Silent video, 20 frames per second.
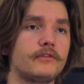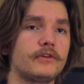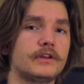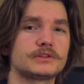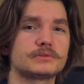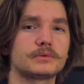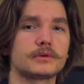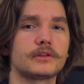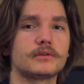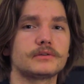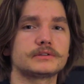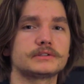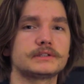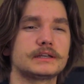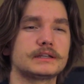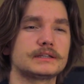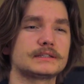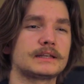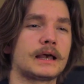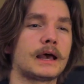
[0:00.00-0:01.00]
and it's one of those
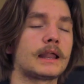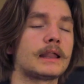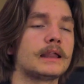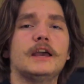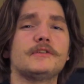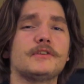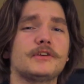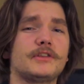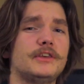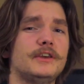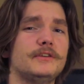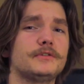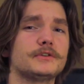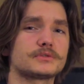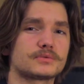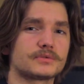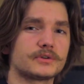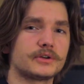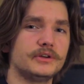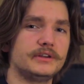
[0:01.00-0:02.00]
things that if a thief was
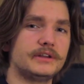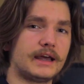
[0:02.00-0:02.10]
really